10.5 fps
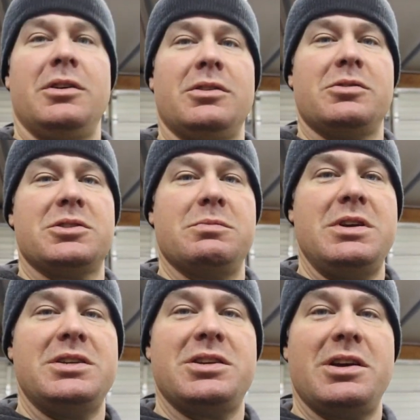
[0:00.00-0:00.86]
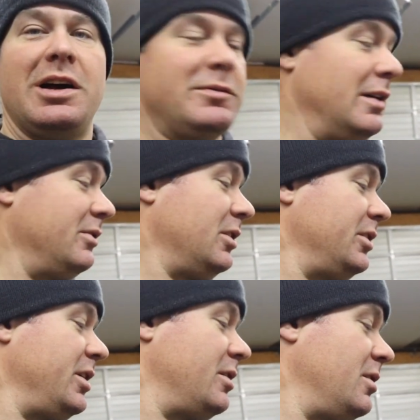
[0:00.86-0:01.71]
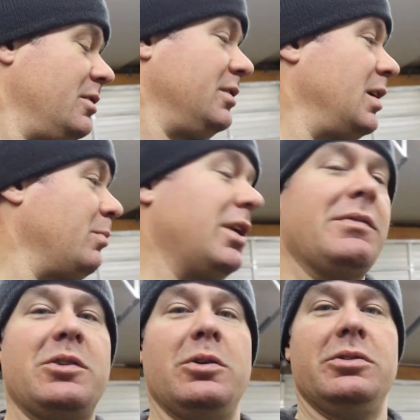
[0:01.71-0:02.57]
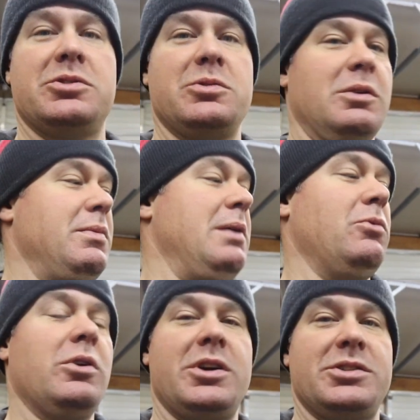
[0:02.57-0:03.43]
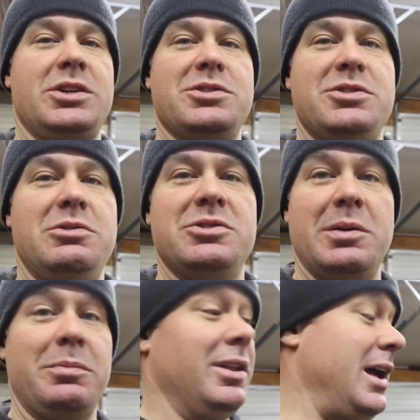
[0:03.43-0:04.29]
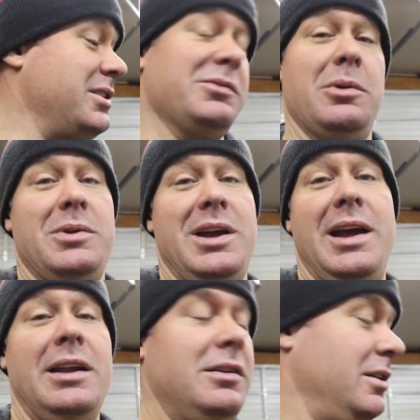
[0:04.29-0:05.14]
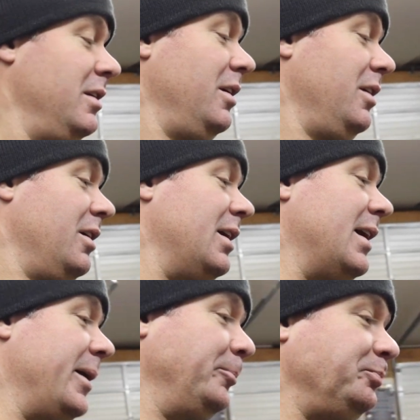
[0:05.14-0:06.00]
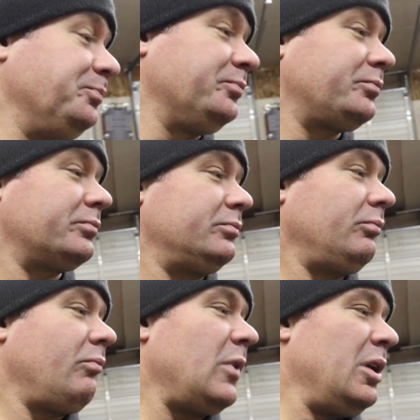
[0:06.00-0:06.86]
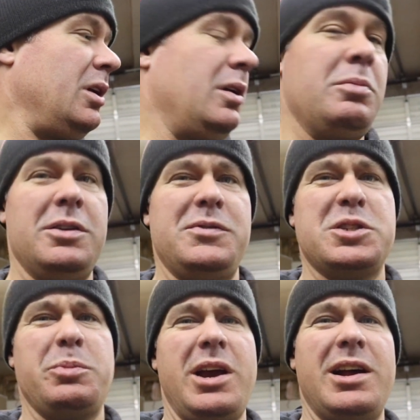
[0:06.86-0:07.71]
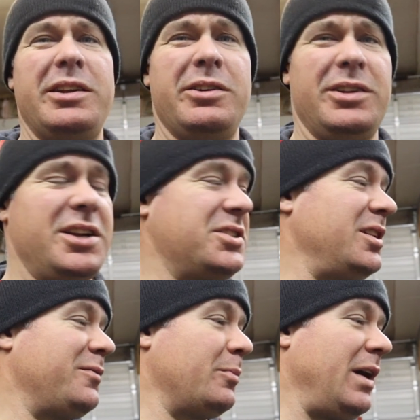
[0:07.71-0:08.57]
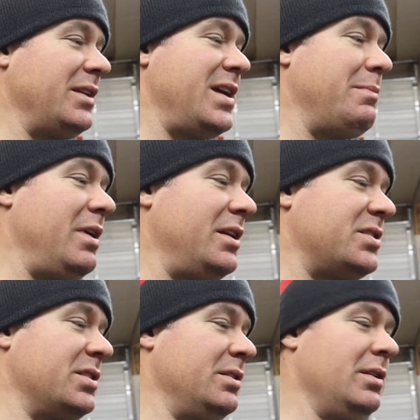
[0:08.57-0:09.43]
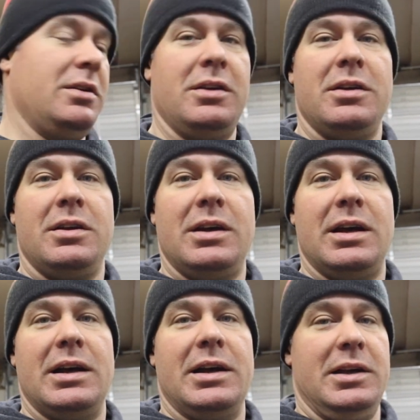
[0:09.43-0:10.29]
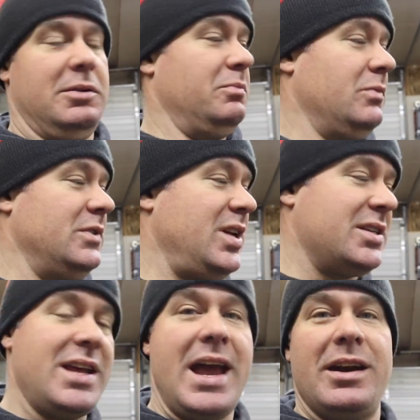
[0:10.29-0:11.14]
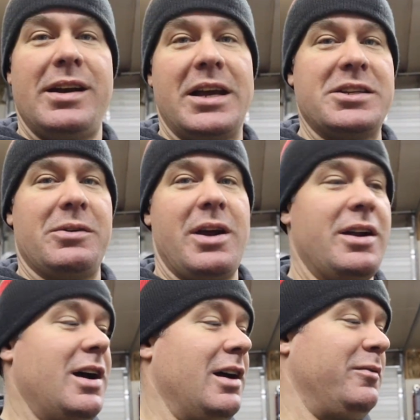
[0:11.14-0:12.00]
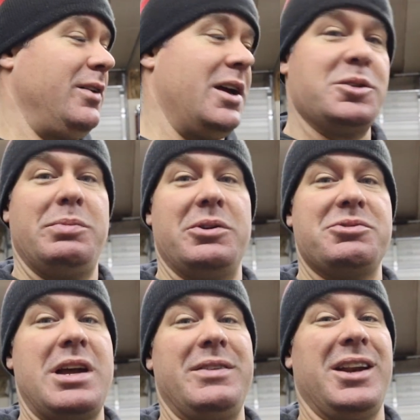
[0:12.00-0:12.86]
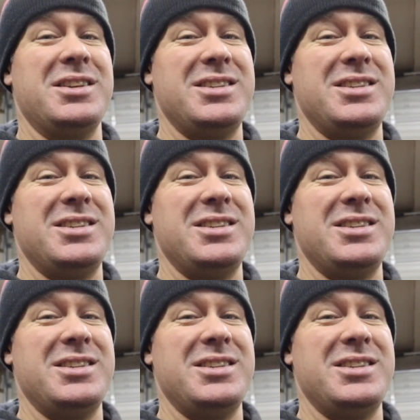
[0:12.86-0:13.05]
just some easy off oven cleaner, and I'm gonna have to go to the store and buy more because I just used up the last of what we had. But if you spray it on there, let it sit for about 10 minutes, takes the anodizing right off, as opposed to having the